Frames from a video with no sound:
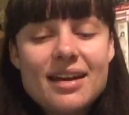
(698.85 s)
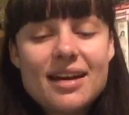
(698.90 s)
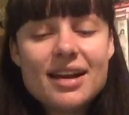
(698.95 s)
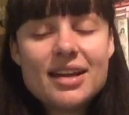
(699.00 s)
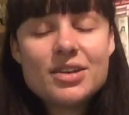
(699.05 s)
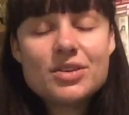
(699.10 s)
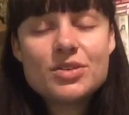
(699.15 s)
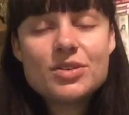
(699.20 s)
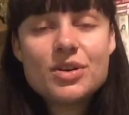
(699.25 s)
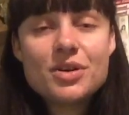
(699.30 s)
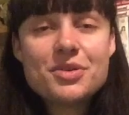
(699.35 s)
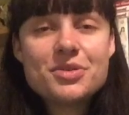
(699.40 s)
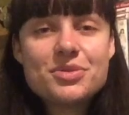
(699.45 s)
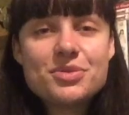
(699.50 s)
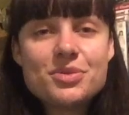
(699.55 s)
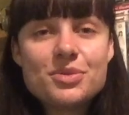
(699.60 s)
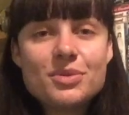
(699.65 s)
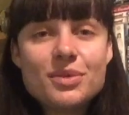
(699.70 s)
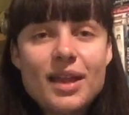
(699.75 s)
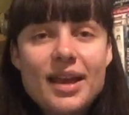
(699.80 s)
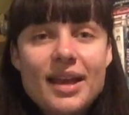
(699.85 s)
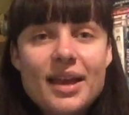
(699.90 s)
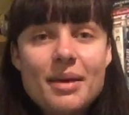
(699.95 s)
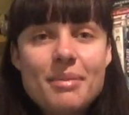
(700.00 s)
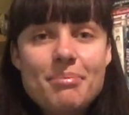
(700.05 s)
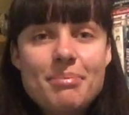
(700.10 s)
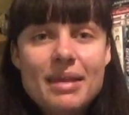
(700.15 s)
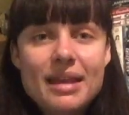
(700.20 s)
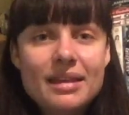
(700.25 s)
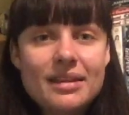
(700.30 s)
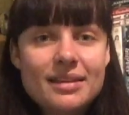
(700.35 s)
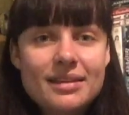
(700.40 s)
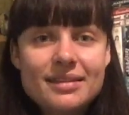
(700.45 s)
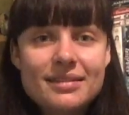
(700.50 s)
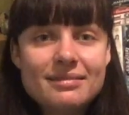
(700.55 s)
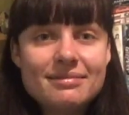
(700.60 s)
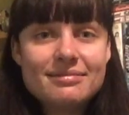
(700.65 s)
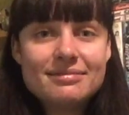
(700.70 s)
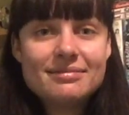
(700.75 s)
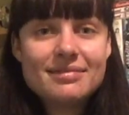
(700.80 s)
I could go through a
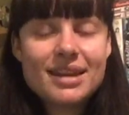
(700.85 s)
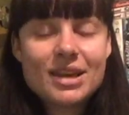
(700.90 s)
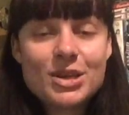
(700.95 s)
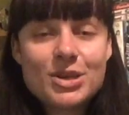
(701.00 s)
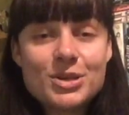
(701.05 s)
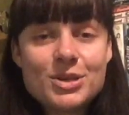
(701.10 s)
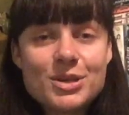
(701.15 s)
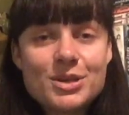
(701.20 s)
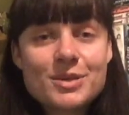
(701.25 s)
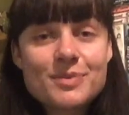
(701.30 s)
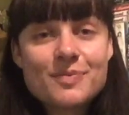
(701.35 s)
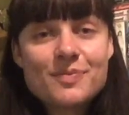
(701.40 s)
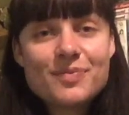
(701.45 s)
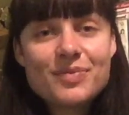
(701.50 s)
million. I could.